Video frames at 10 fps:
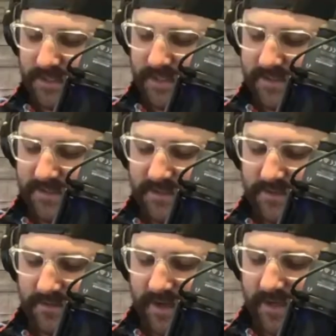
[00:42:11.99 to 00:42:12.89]

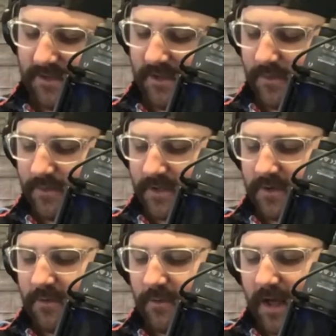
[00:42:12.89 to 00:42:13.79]
either like a lower
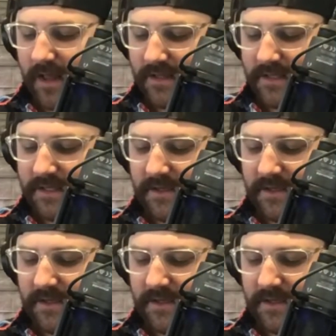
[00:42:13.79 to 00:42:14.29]
quality or...